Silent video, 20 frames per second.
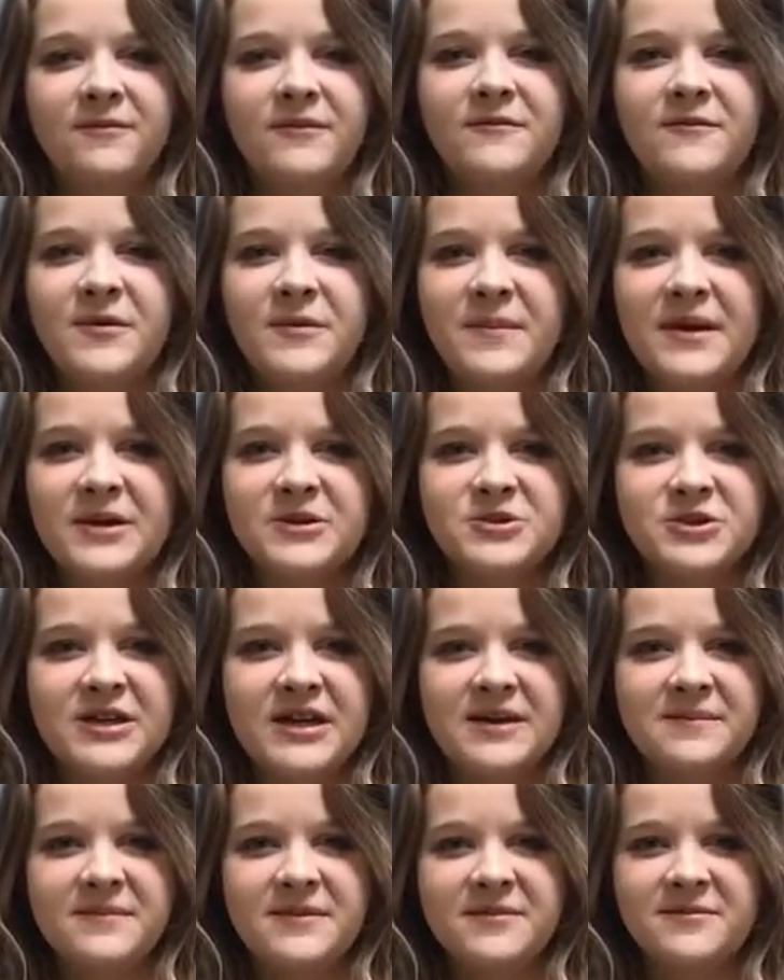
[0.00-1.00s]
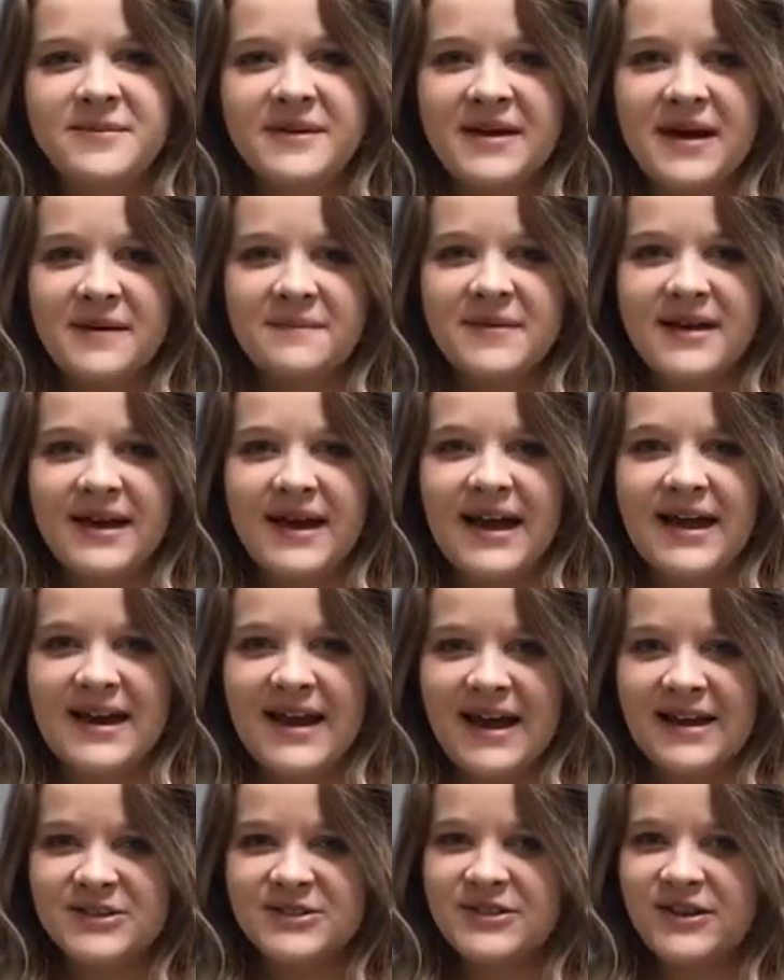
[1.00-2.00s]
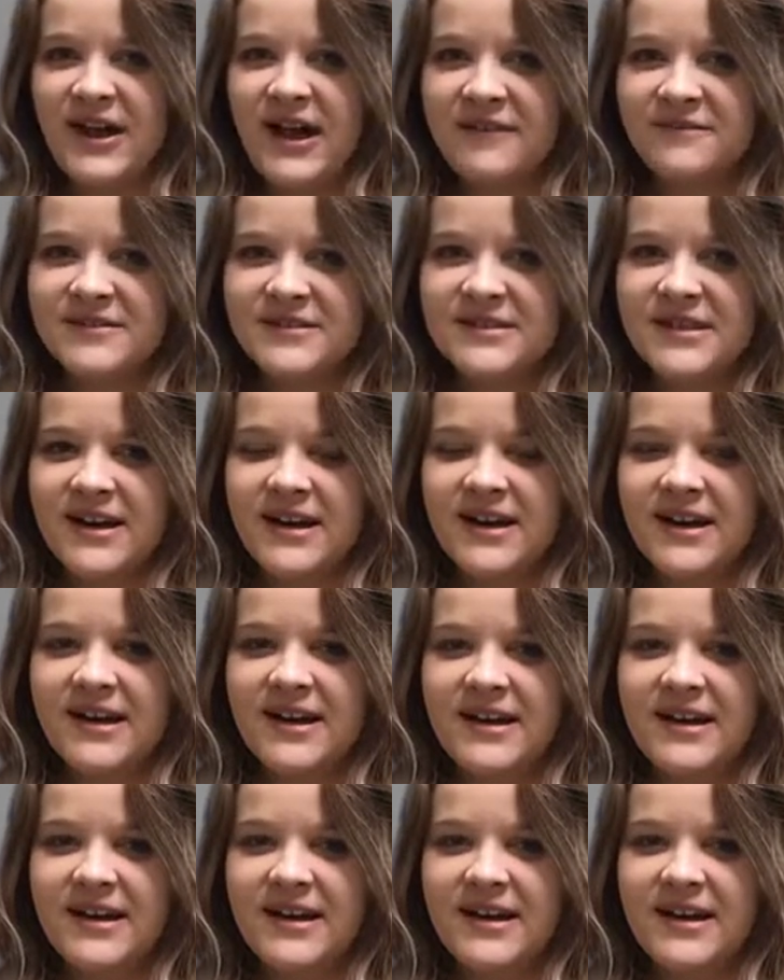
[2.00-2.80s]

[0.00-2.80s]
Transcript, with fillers: fulfill my dream of becoming a national officer.